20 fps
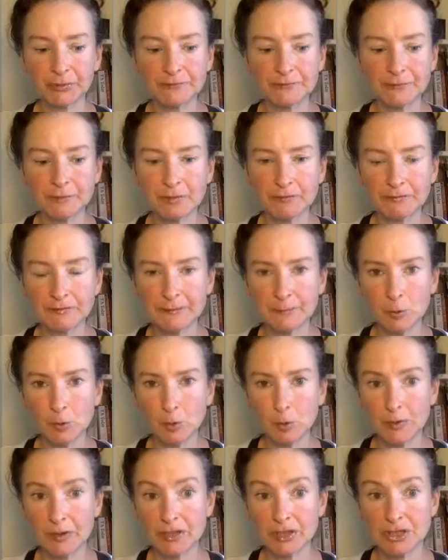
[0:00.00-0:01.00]
If you have any
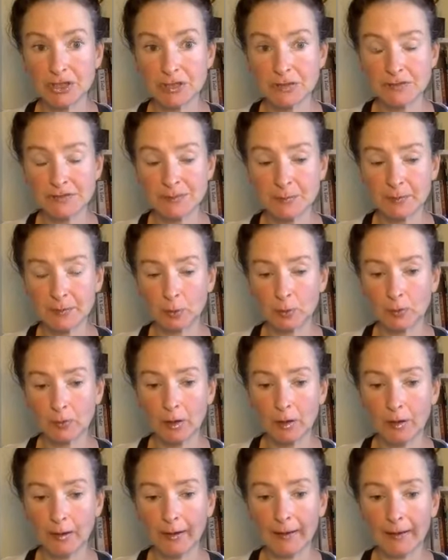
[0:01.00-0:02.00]
more questions about your
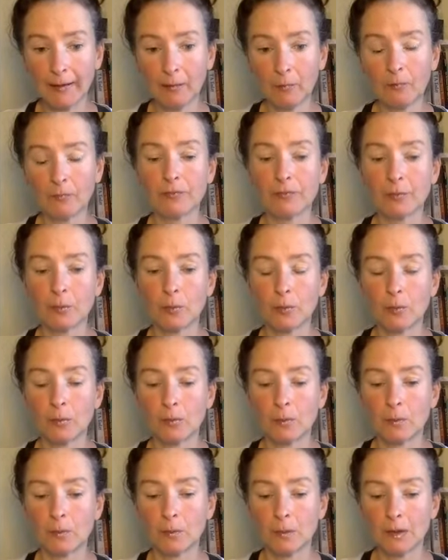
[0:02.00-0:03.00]
gut health
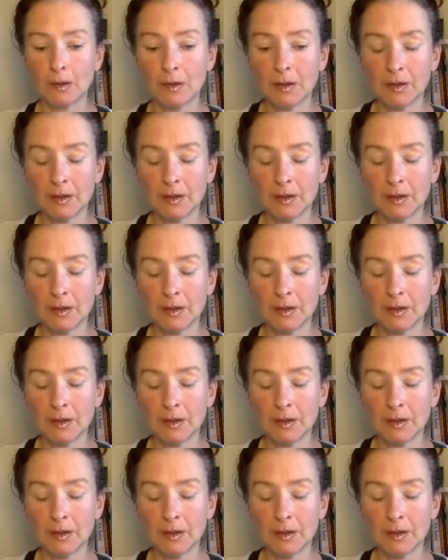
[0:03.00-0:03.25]
or